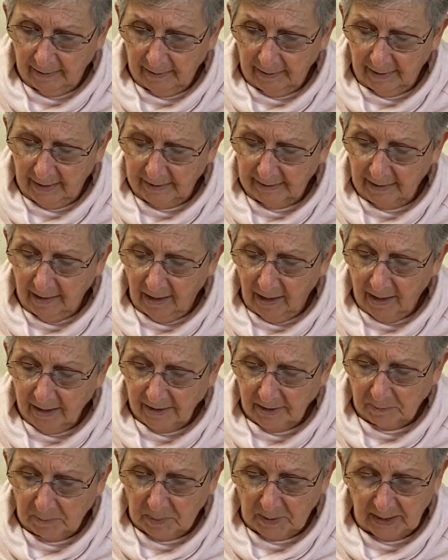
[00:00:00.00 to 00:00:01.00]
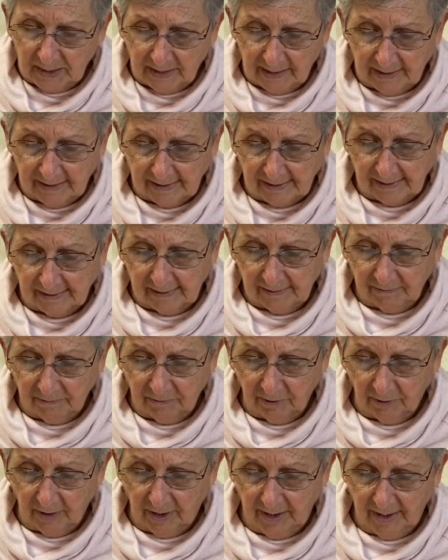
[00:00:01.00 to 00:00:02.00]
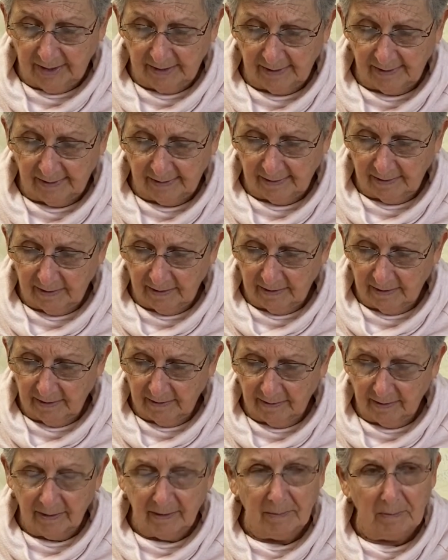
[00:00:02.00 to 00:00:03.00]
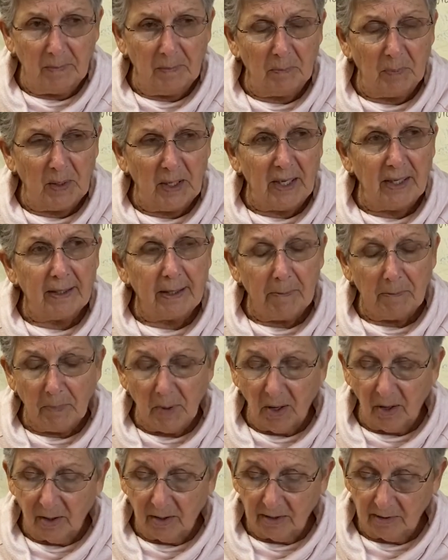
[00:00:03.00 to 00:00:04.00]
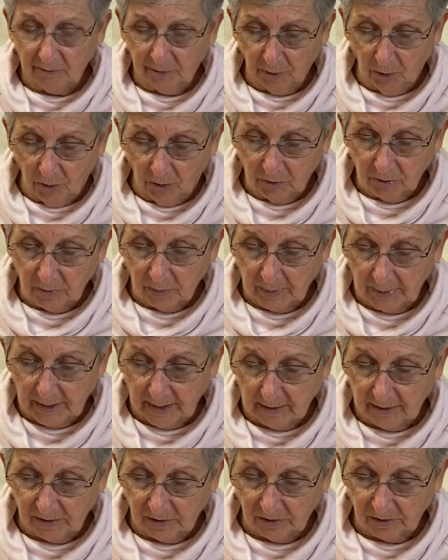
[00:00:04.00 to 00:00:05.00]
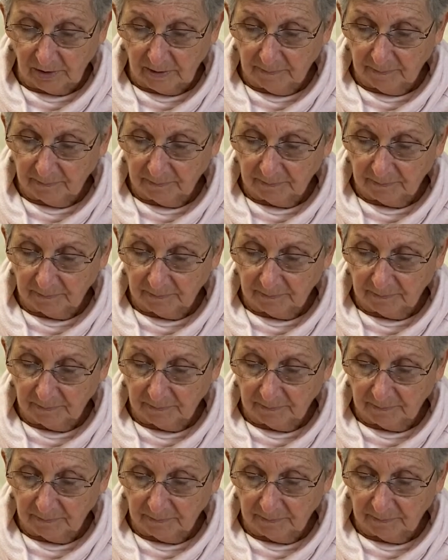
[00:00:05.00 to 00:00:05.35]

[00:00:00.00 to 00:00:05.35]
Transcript: And God's peace for us, being a part of all creation,